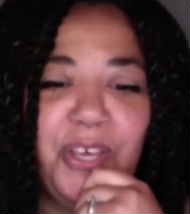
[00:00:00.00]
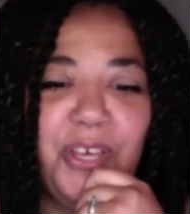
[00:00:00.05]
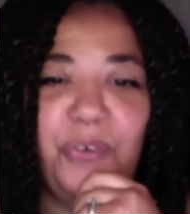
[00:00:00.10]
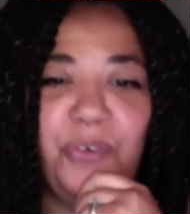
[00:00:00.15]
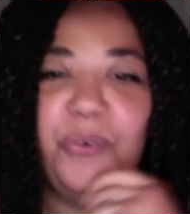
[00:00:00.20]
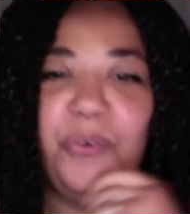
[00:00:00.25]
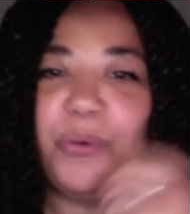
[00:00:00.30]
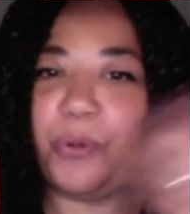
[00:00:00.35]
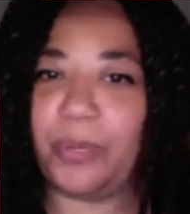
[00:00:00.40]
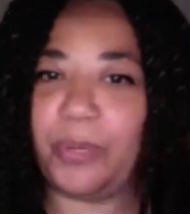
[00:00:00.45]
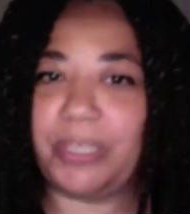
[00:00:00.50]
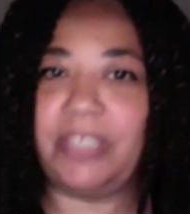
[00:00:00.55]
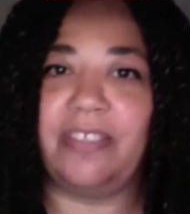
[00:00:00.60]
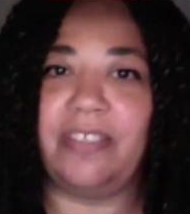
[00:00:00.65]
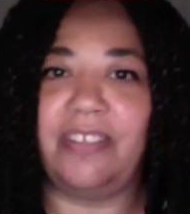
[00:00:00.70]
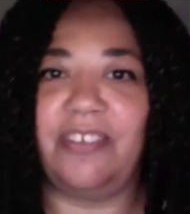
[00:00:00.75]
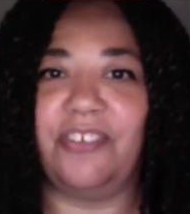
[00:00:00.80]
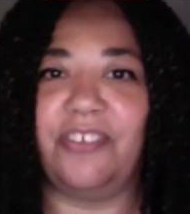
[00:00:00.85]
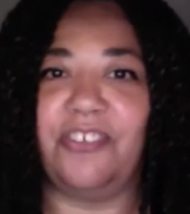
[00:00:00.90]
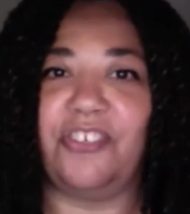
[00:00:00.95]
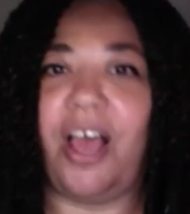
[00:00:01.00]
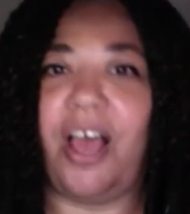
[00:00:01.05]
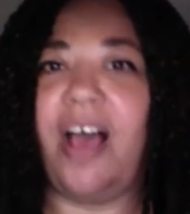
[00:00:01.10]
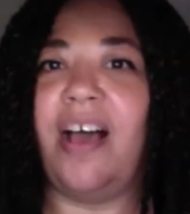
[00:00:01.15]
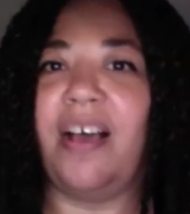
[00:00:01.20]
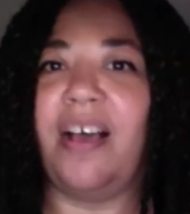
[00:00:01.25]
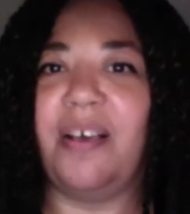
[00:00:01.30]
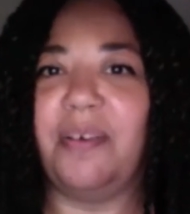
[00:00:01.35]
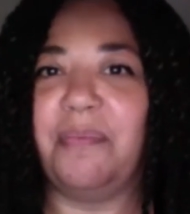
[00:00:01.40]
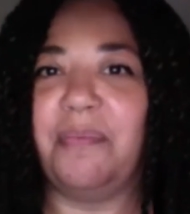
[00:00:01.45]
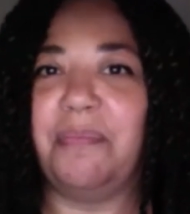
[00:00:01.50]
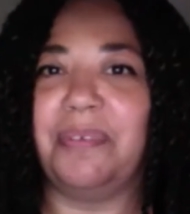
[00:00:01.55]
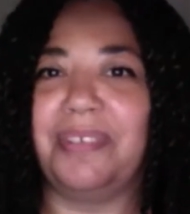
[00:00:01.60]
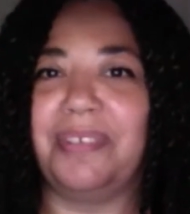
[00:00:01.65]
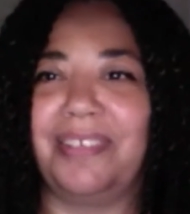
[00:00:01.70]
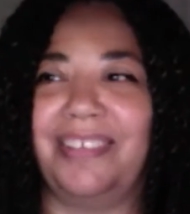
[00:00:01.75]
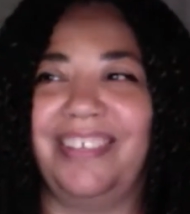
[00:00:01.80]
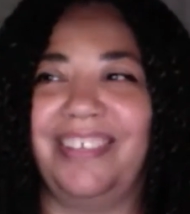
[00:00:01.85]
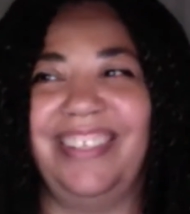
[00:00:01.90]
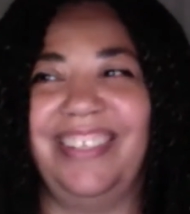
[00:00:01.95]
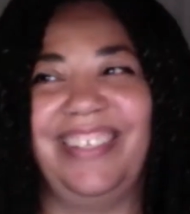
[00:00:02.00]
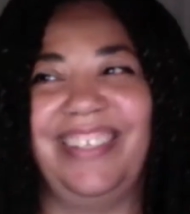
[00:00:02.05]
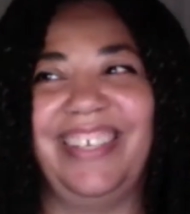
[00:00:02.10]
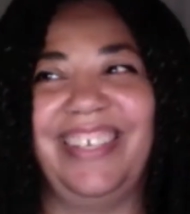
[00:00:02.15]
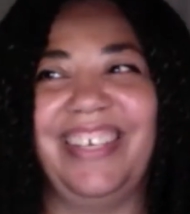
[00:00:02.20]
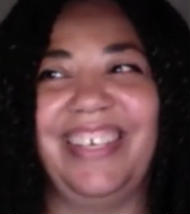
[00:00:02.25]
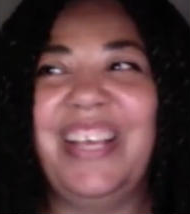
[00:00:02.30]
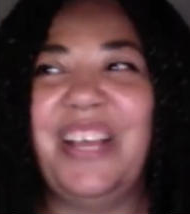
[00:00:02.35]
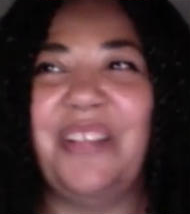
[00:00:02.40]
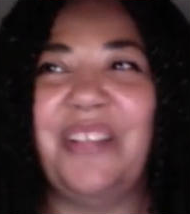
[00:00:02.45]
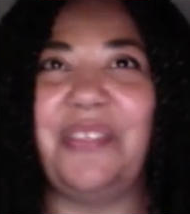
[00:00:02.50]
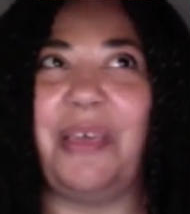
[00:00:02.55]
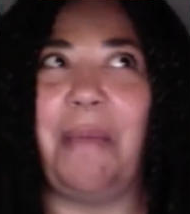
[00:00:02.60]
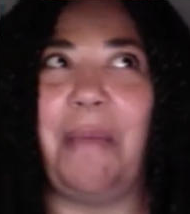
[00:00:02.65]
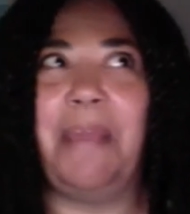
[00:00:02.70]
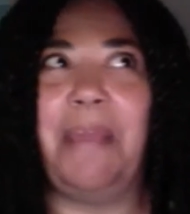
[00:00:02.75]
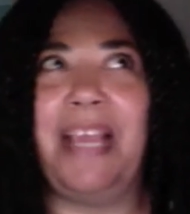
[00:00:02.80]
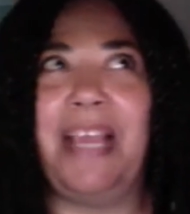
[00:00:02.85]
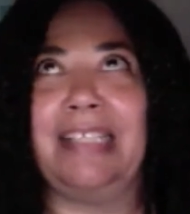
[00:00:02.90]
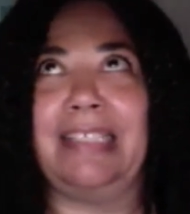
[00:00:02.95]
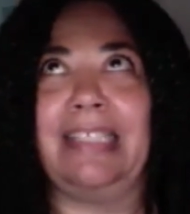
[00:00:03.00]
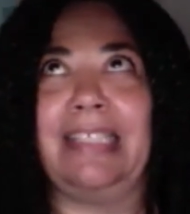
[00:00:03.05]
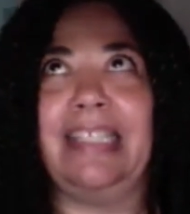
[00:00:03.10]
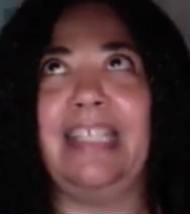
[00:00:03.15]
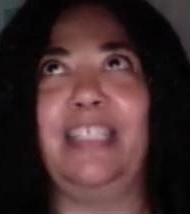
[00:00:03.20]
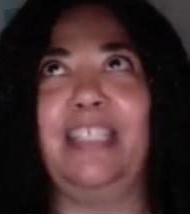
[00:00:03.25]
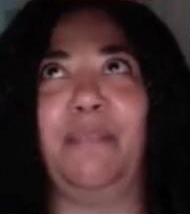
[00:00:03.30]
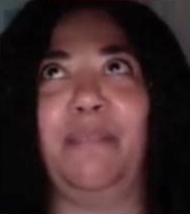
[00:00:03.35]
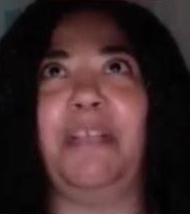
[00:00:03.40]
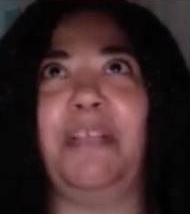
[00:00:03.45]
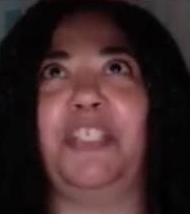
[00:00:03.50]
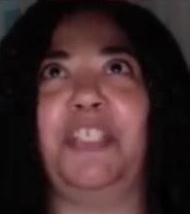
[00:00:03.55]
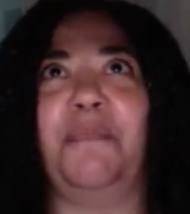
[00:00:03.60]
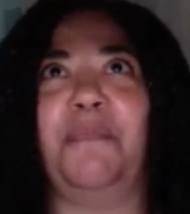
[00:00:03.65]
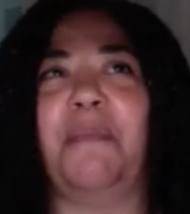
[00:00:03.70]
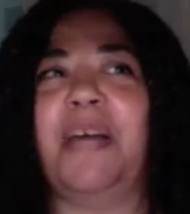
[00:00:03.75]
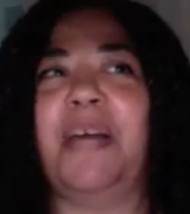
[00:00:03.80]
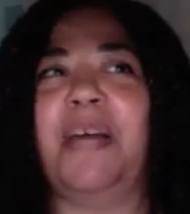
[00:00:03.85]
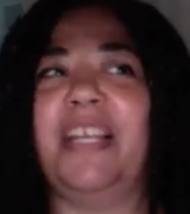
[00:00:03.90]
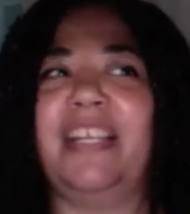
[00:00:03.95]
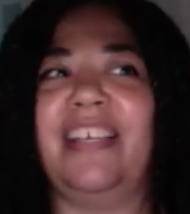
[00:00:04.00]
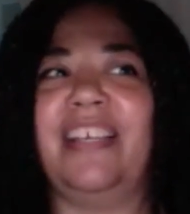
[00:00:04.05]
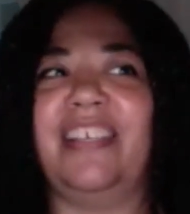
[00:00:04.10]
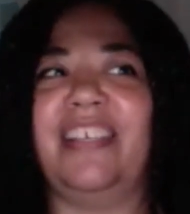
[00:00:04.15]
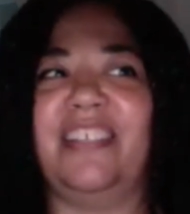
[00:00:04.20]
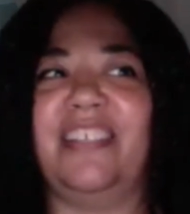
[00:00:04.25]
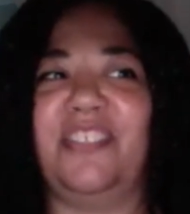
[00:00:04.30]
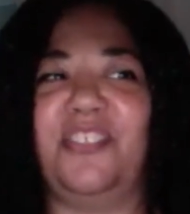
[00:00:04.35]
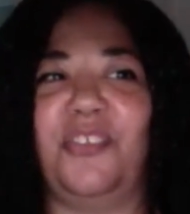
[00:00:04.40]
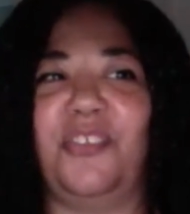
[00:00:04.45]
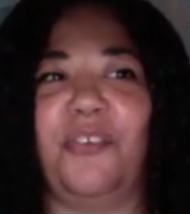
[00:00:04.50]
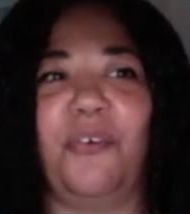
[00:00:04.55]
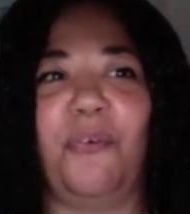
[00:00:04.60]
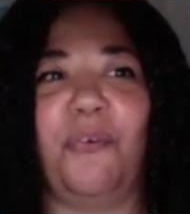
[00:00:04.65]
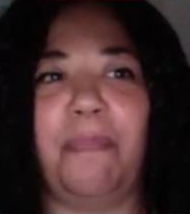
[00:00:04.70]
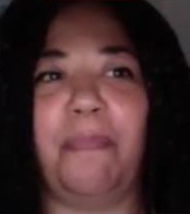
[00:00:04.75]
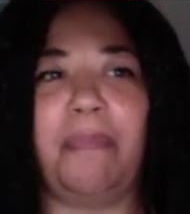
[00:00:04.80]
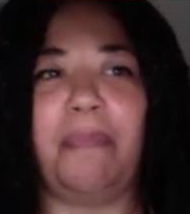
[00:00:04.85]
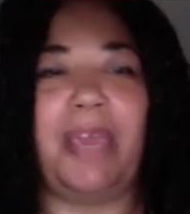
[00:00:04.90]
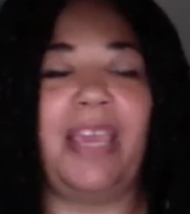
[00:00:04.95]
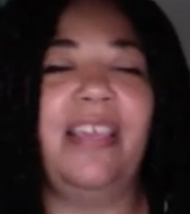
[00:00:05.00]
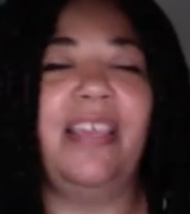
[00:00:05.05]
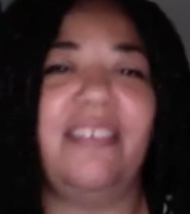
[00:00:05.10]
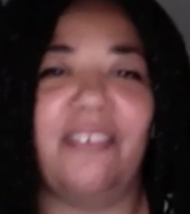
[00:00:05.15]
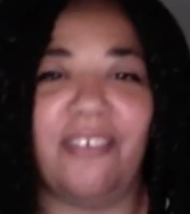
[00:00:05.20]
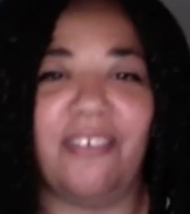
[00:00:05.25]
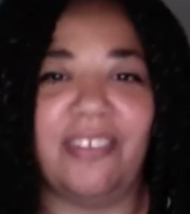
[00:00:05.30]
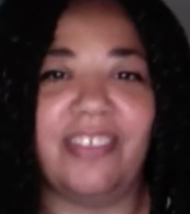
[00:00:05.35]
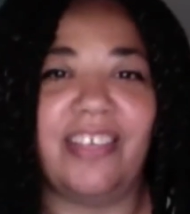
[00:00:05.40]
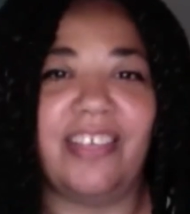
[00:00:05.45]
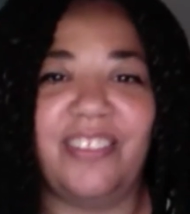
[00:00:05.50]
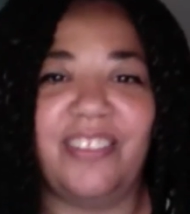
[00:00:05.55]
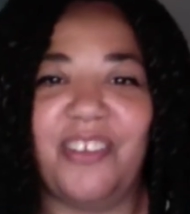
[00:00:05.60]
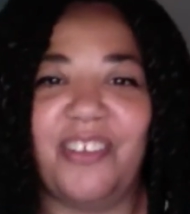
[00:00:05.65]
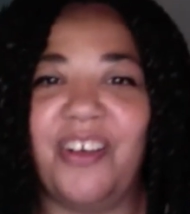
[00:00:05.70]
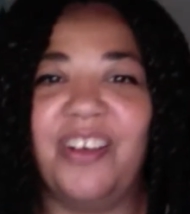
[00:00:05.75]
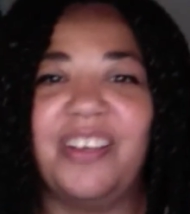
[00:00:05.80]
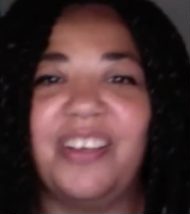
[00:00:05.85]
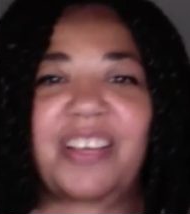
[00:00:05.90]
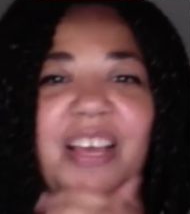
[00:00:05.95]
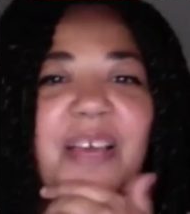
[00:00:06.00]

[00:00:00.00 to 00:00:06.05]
Who quits their job that makes this much money to go paint all day long?